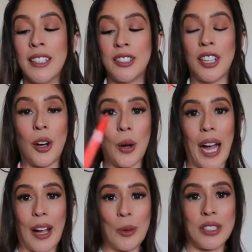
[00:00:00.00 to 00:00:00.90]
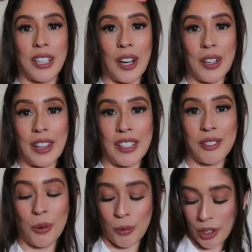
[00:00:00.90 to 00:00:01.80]
So I always carry
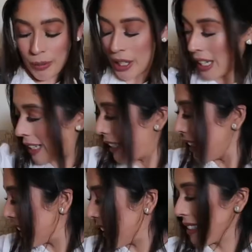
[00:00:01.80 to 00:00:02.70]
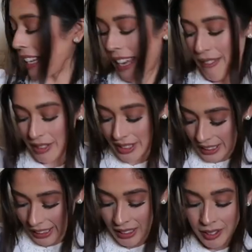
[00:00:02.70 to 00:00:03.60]
this one with me in any case I have a
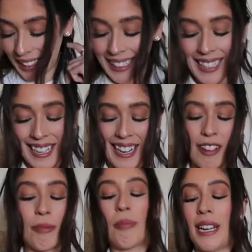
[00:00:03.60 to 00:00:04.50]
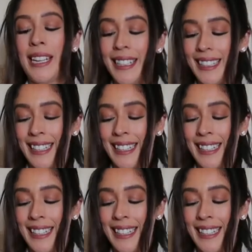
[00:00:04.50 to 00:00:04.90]
stain. And then I have my,